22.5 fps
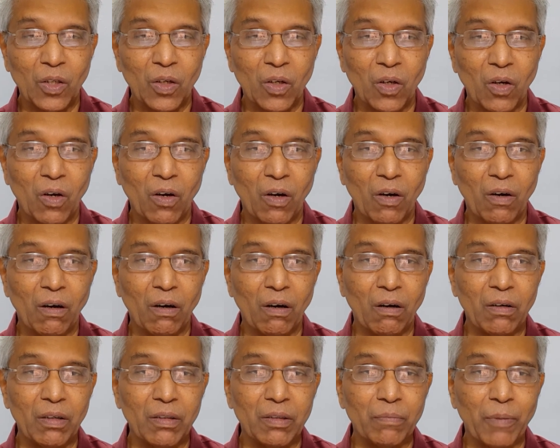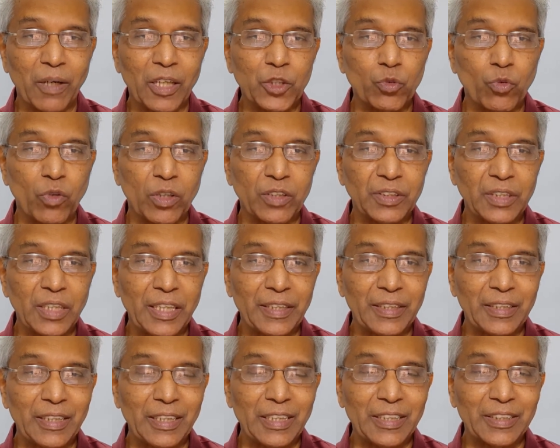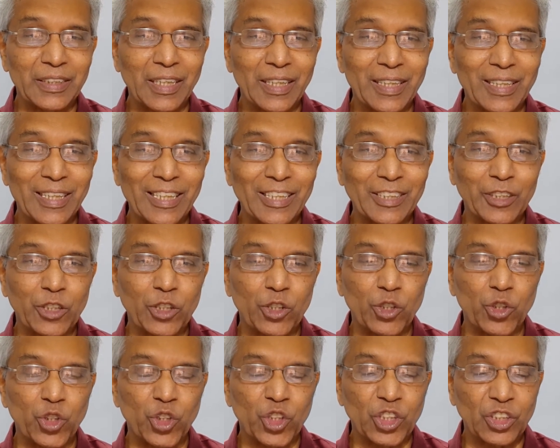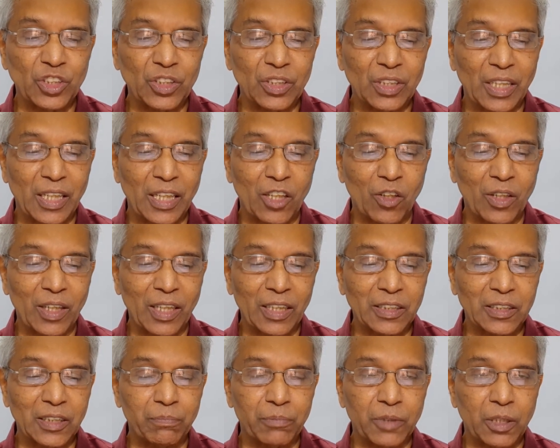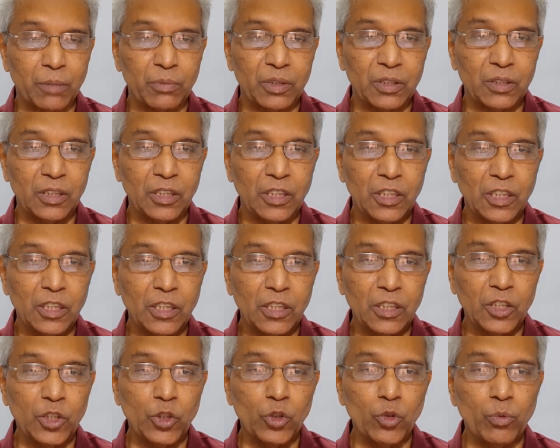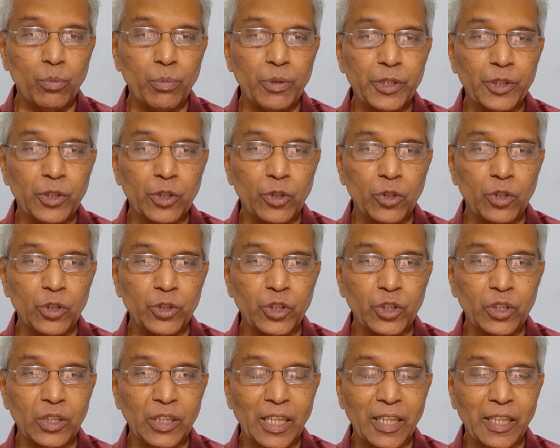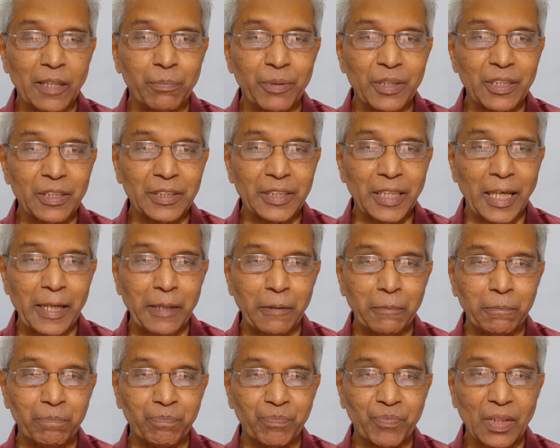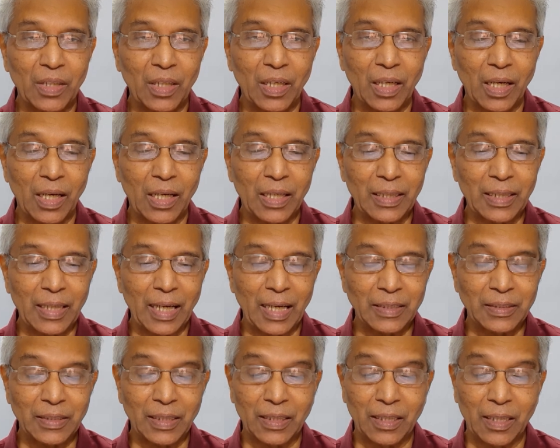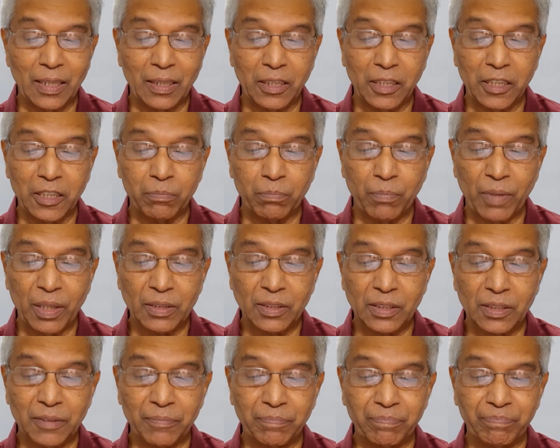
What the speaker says: or the bus was late, these are excuses, they are not acceptable. You will be told to get up in time and catch an earlier bus.